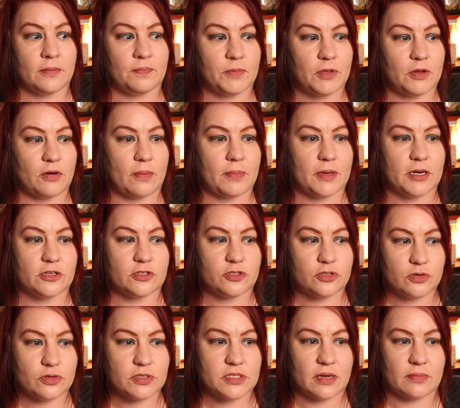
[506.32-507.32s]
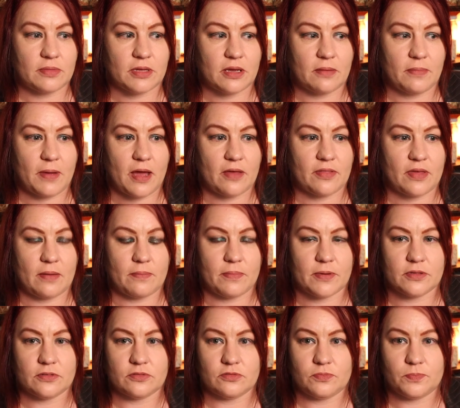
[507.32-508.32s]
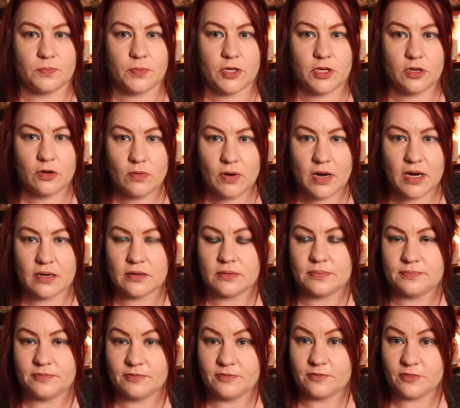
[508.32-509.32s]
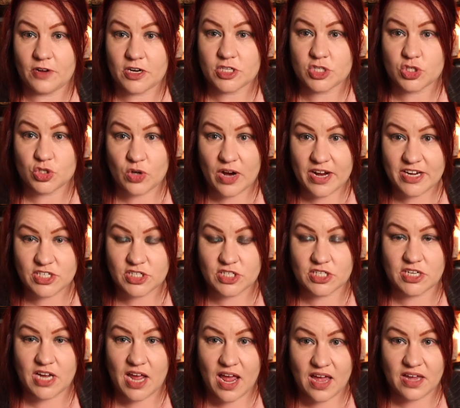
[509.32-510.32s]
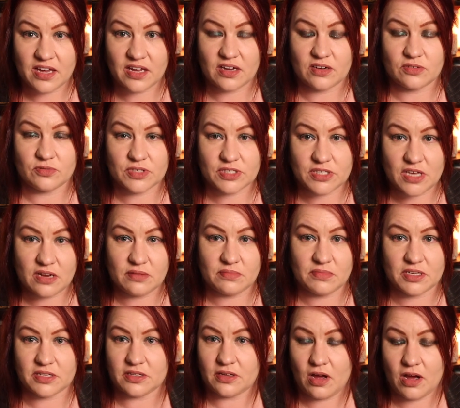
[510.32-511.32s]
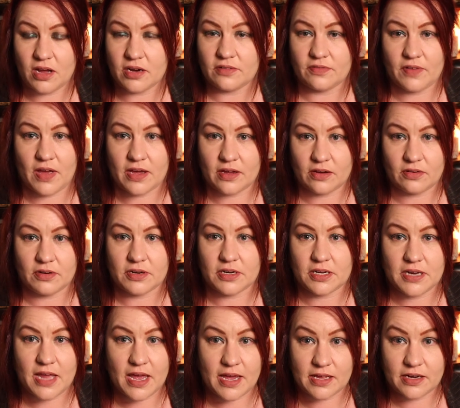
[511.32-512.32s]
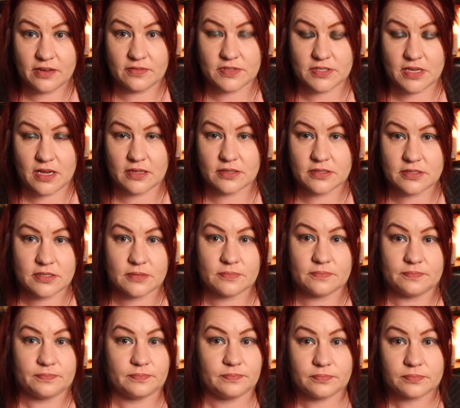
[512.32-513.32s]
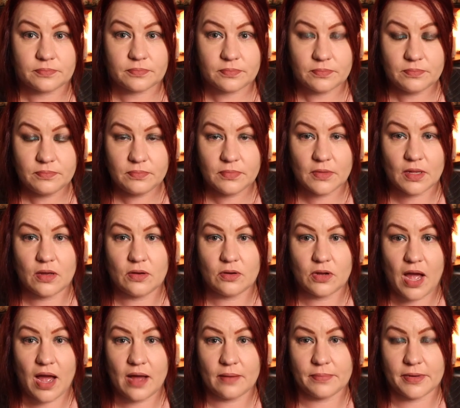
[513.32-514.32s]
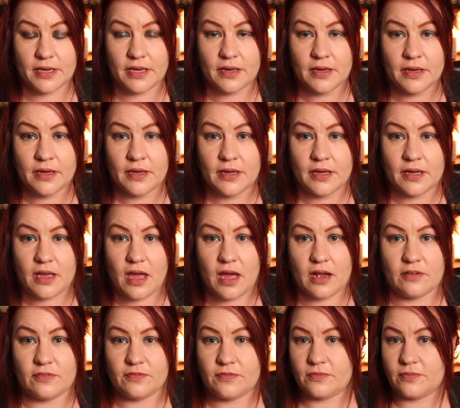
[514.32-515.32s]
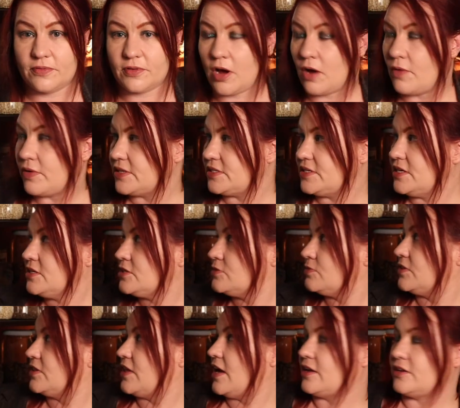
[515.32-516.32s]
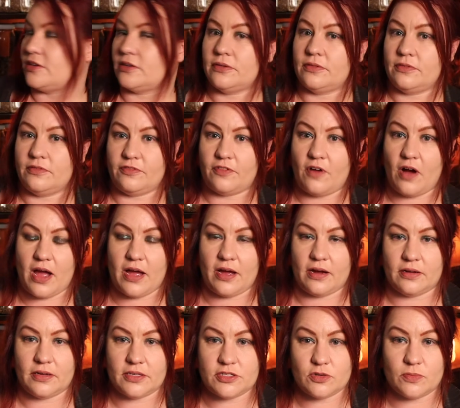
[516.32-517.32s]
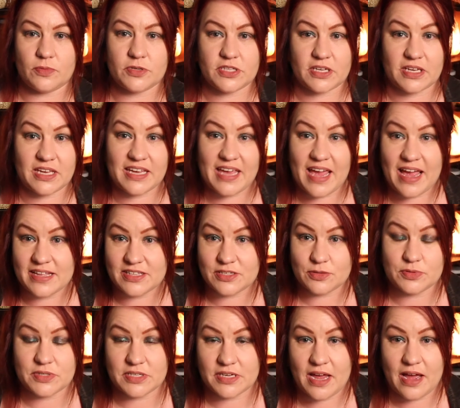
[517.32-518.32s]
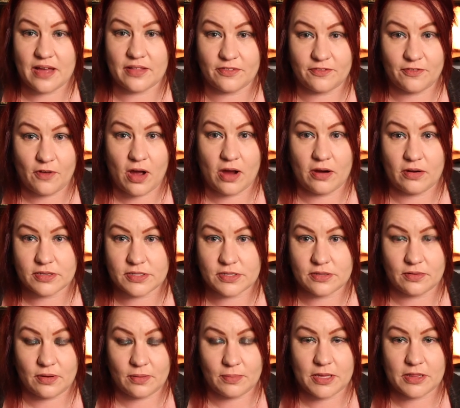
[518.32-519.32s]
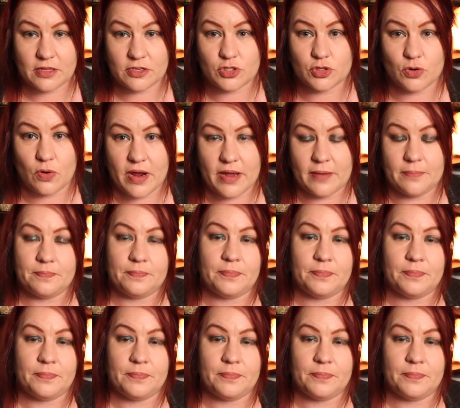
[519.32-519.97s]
you know, I'm going to do something about that. But pure frustration, anger, resentment kind of anger in a negative sense can't be kind of coexist with that fire. It's almost like it cancels it out, the fire, as in, I mean, the joy.